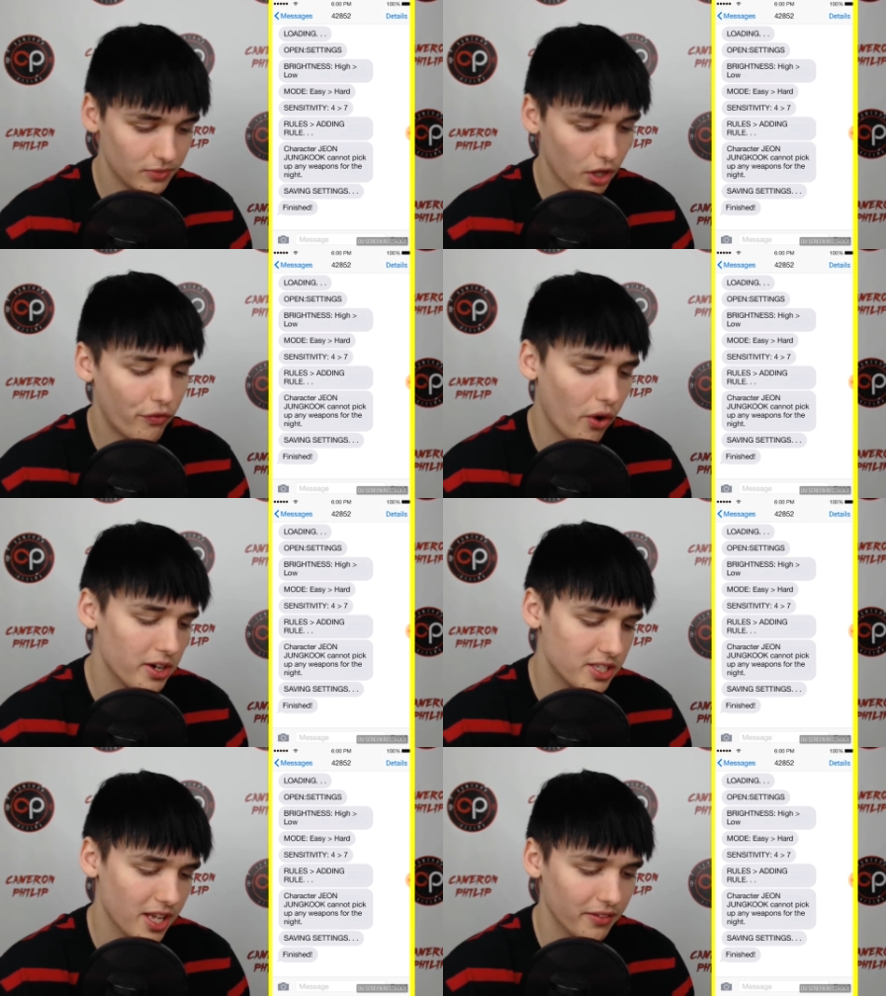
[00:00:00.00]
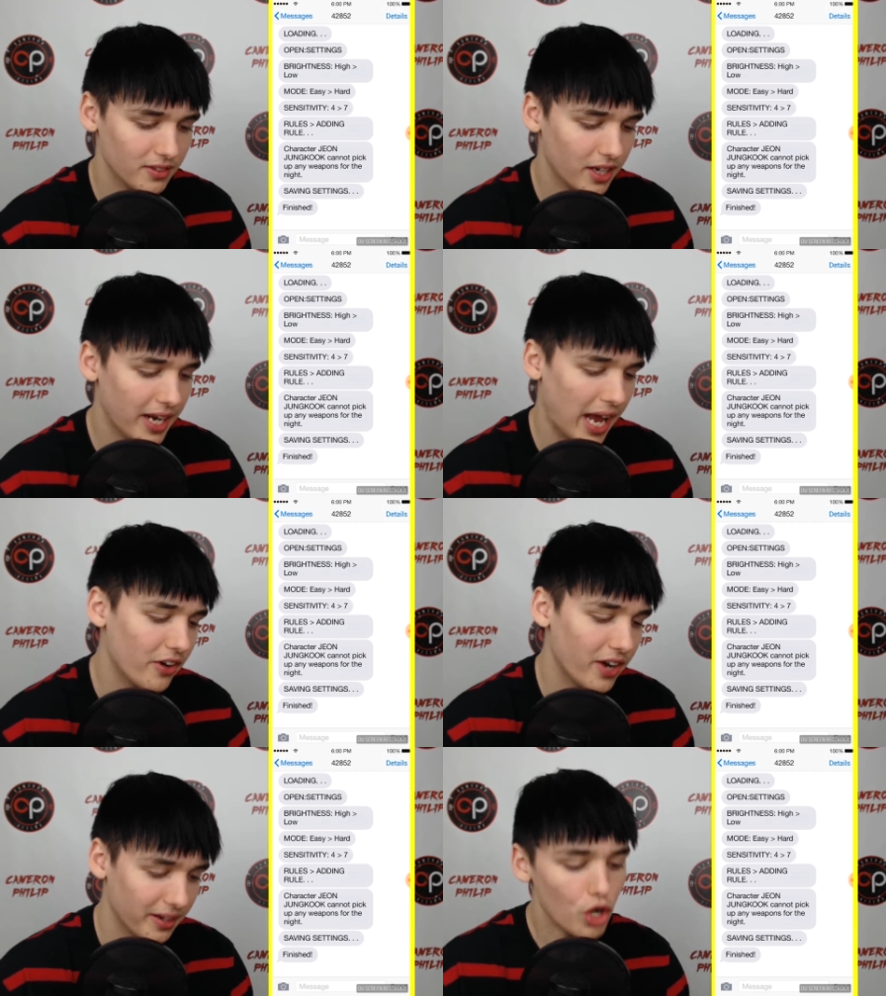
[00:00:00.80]
Oh, four out of seven. I get it.
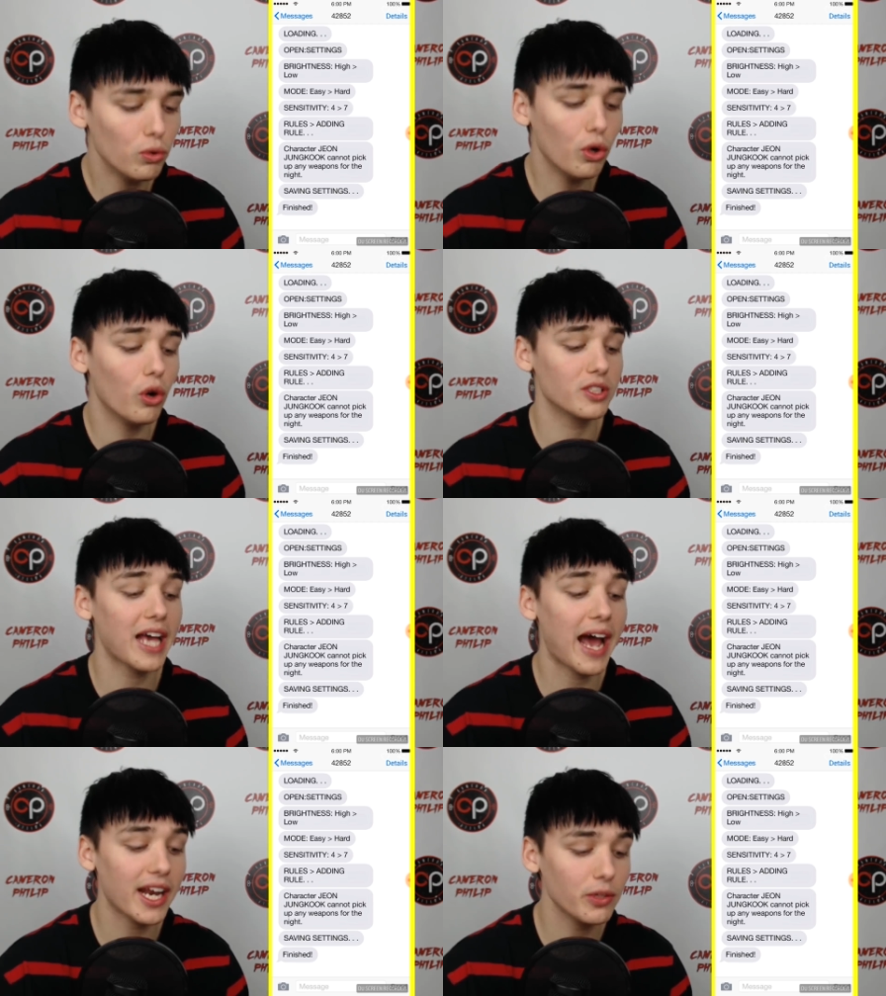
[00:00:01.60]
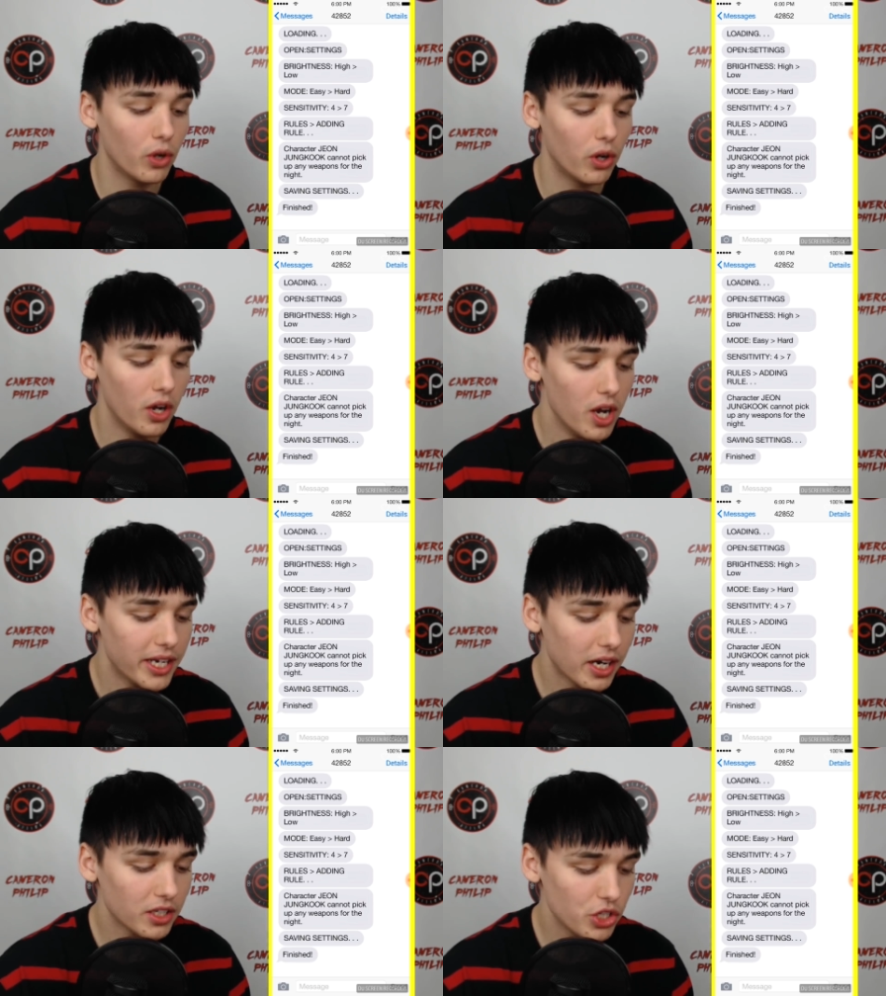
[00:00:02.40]
Okay. Rules. Adding rule.
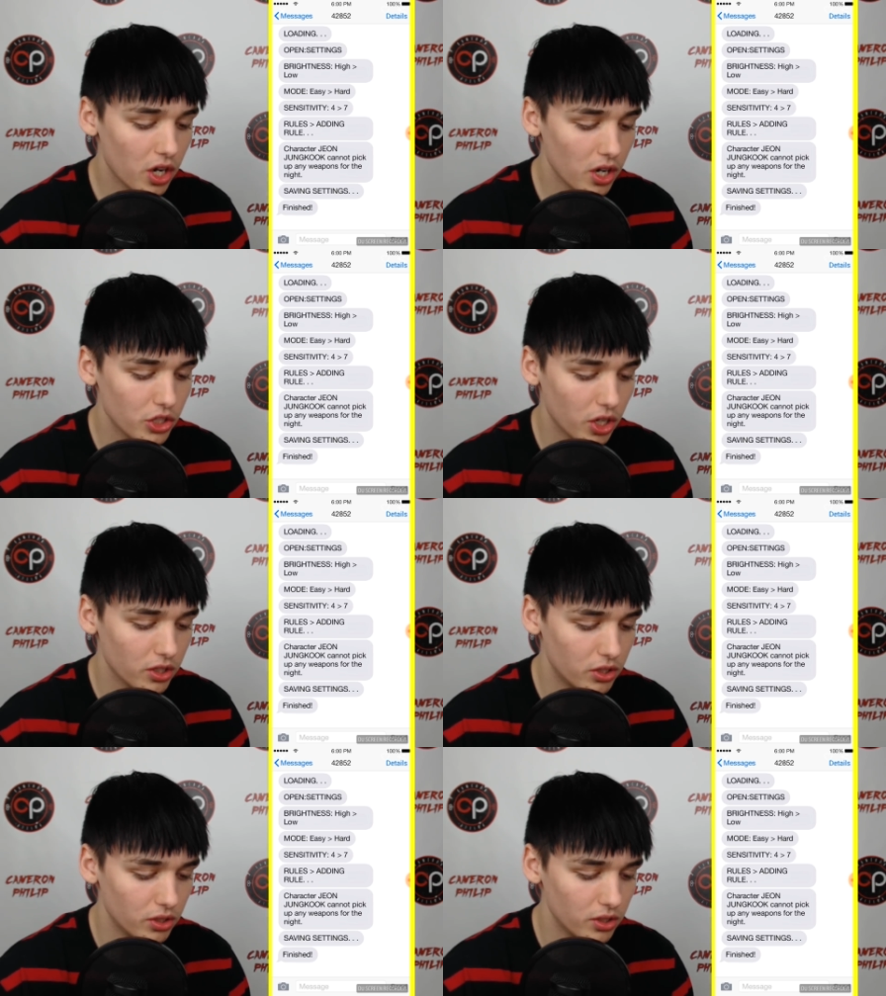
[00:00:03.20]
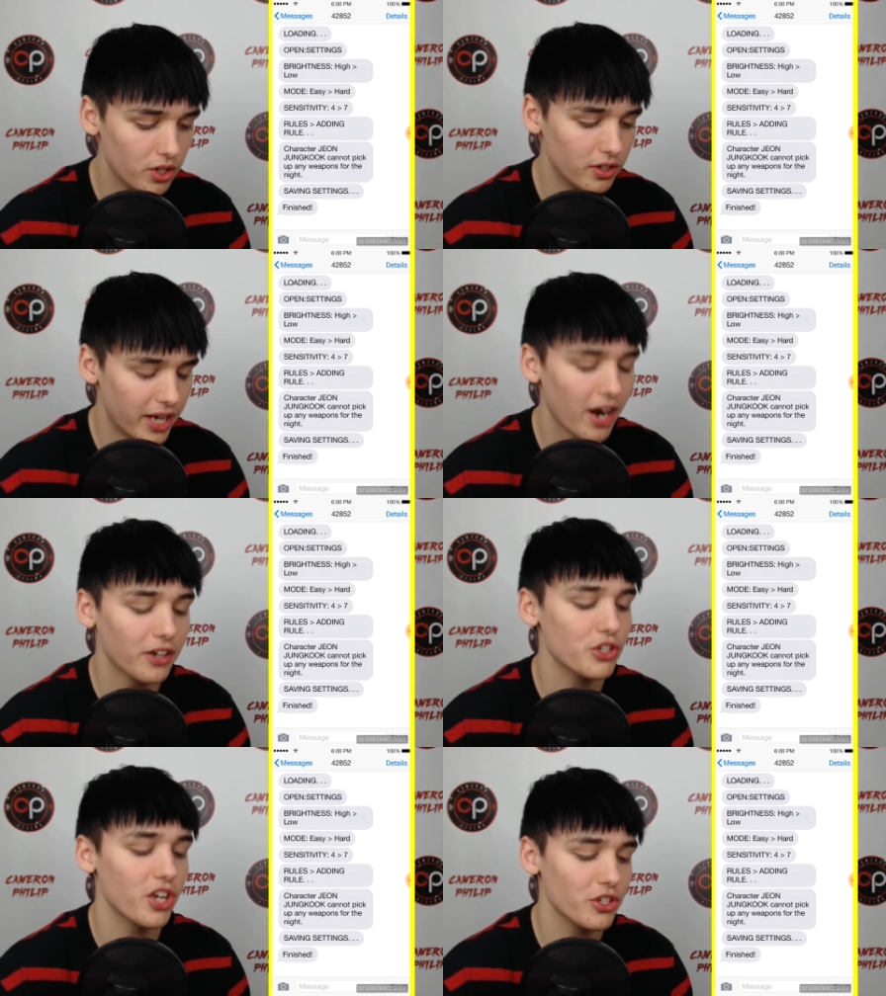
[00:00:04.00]
Character Jung Jung uh,
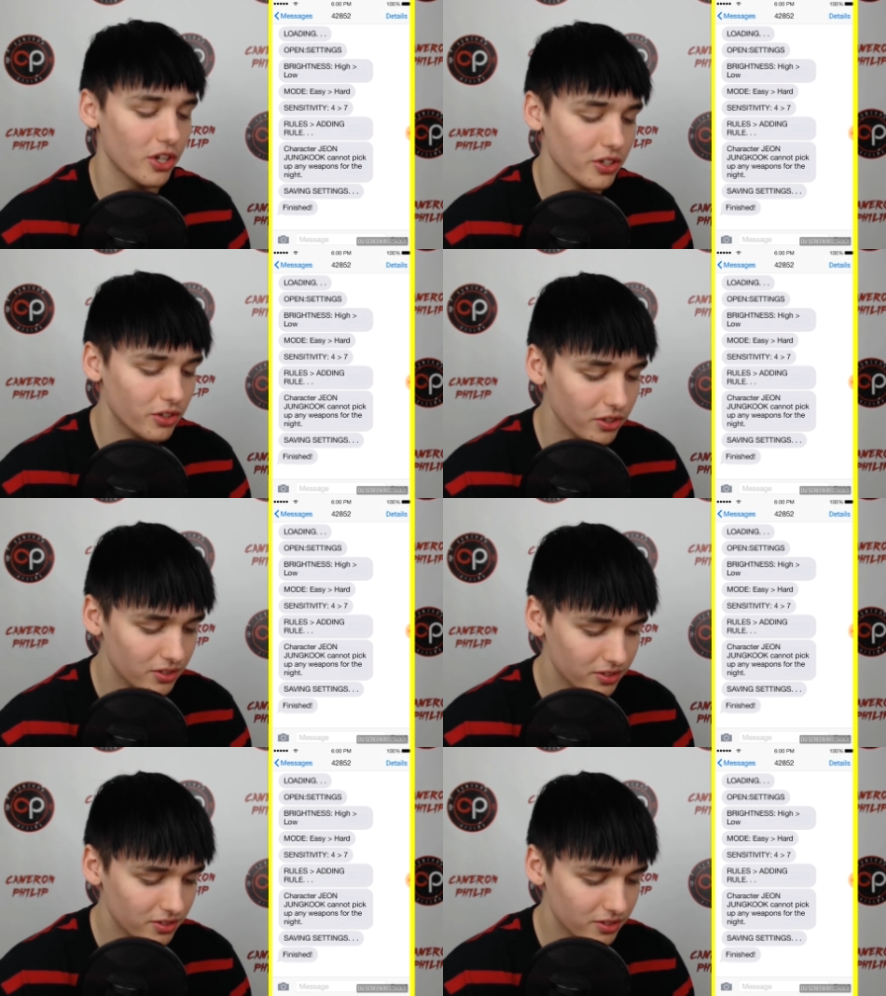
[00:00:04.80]
Character Jung Jung